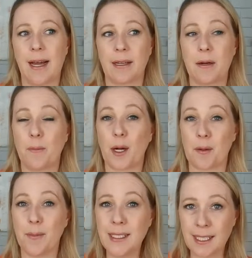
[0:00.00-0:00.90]
at
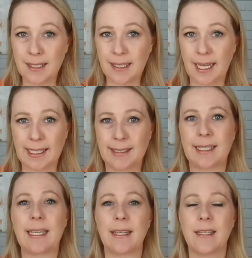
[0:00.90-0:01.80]

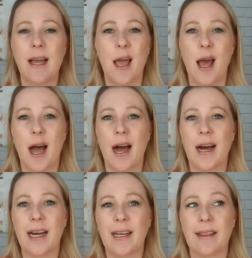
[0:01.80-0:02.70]
compartmentalizing
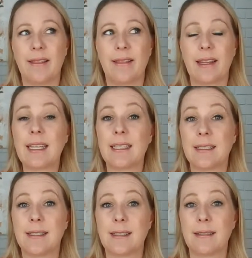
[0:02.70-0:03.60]

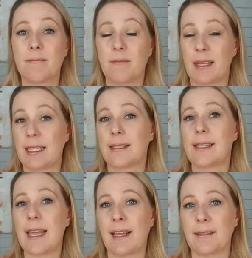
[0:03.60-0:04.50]
these
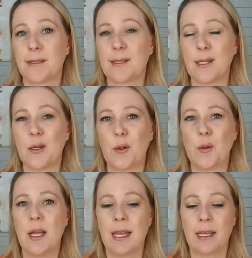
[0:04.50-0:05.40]
things.
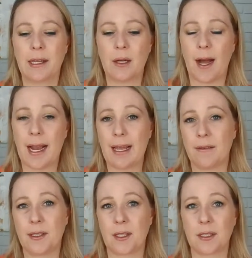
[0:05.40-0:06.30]
So, I
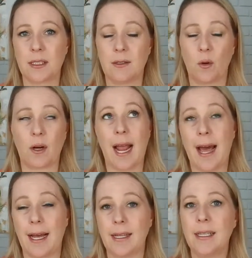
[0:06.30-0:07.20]
have
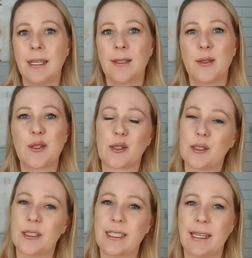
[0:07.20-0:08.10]
had
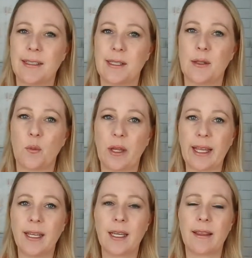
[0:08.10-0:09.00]
certain days of the
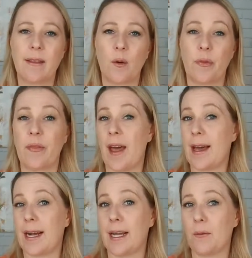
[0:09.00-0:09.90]
week
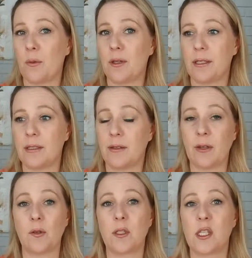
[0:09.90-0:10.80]
that I would
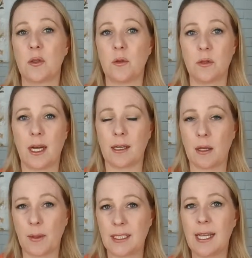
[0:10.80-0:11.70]
devote to
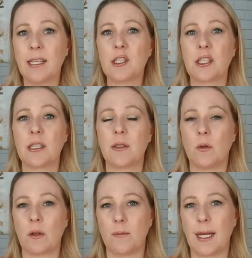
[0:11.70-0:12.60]
documentation
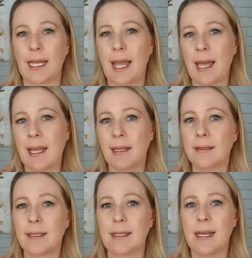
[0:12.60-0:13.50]
or my
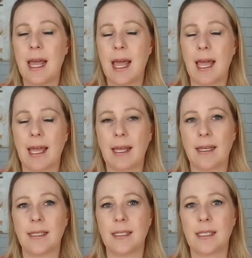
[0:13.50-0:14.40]
case.
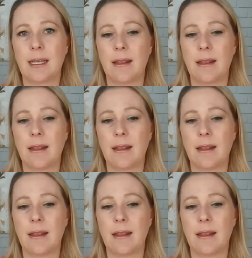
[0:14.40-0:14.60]
And,